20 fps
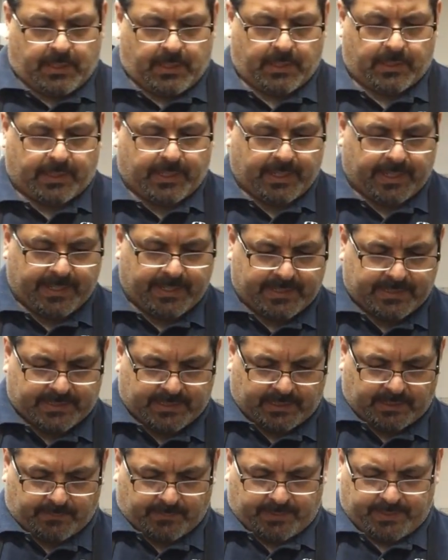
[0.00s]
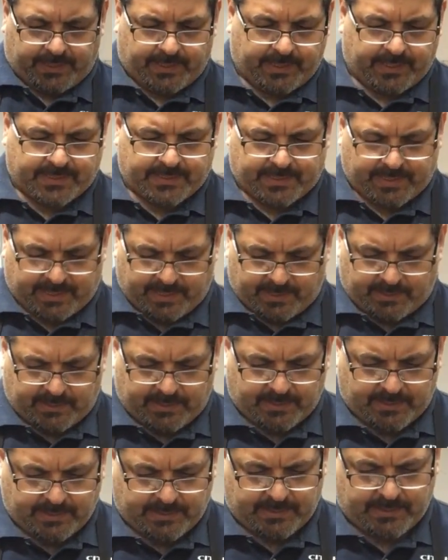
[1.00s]
Okay, so I'm cleaning this out.
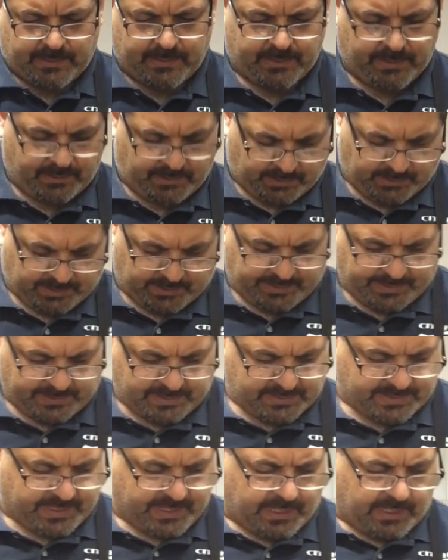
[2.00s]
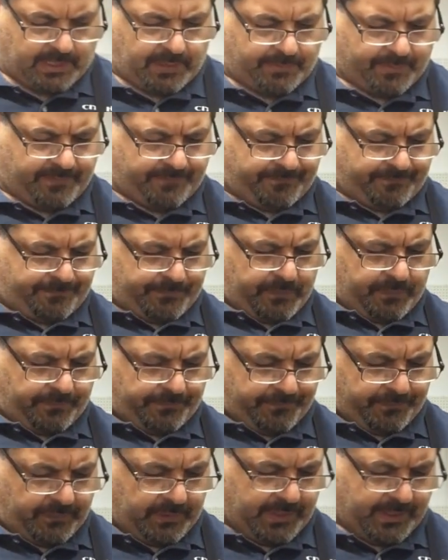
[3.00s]
I'm going to clean this out a little bit more
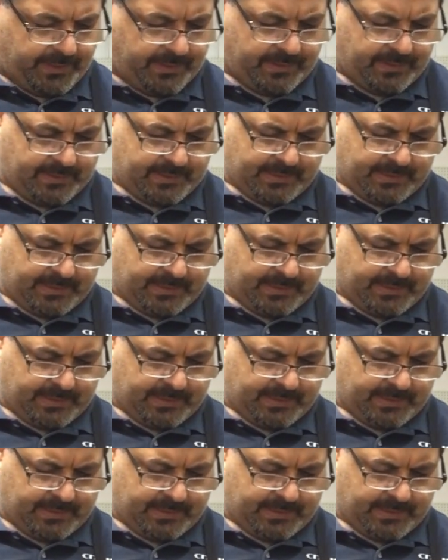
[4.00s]
fuller,